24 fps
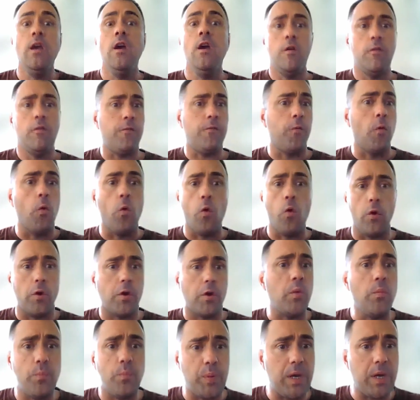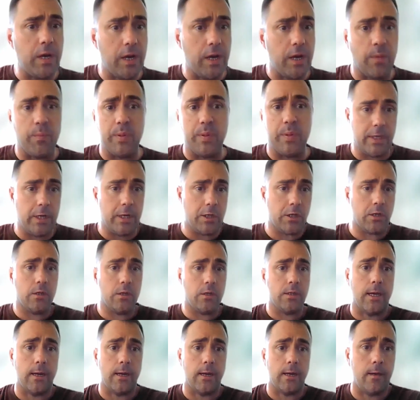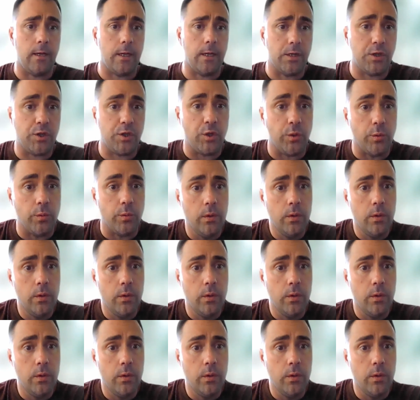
4 competing positions on an issue.